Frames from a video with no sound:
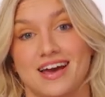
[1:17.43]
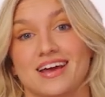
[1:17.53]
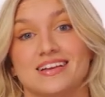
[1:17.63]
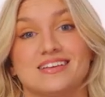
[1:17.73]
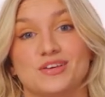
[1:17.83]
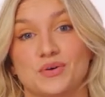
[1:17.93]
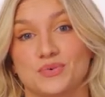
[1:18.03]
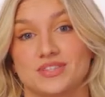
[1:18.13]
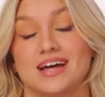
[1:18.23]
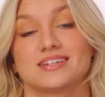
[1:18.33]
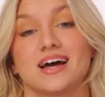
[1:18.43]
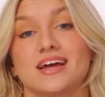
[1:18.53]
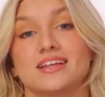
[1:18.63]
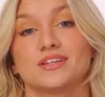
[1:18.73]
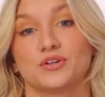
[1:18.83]
and I need to use that
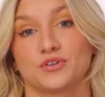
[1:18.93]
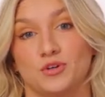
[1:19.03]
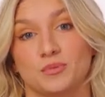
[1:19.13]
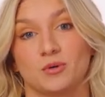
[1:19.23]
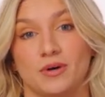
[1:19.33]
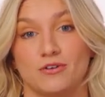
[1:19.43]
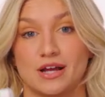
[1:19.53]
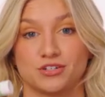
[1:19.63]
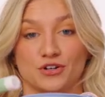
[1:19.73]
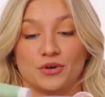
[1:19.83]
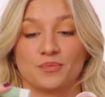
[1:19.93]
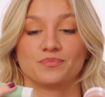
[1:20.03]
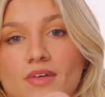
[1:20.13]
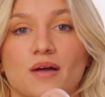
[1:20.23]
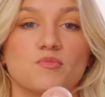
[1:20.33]
tiny little cubicle restroom,
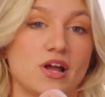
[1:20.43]
I'm